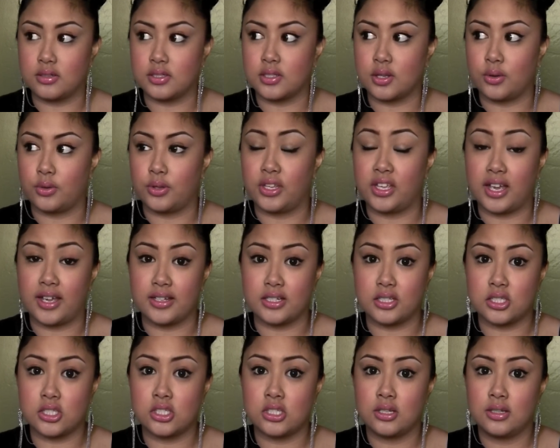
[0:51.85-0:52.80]
so
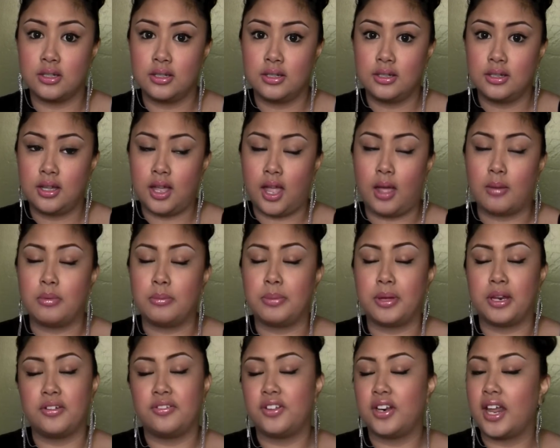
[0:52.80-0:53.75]
yes, I'm a
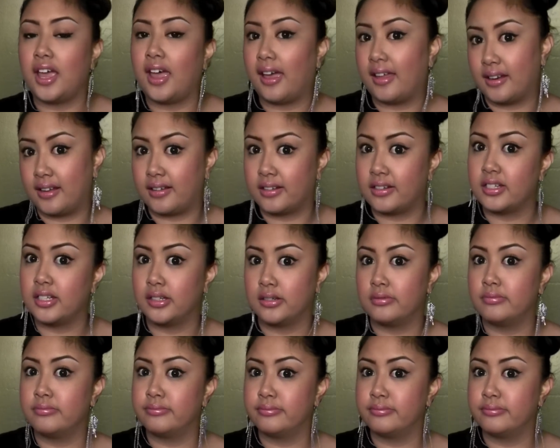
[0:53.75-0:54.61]
Benefit addict.